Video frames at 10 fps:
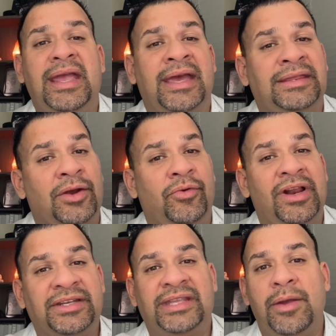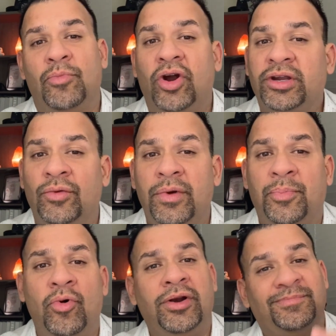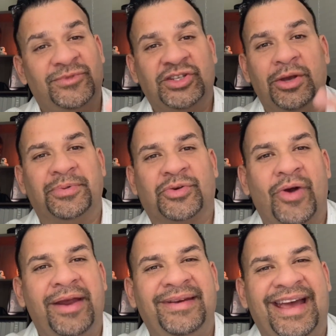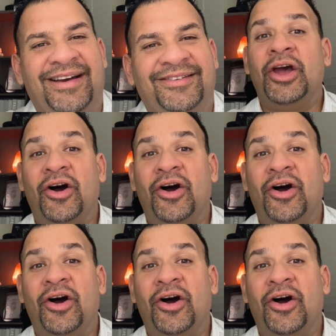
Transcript: and the real estate market report, subscribe now.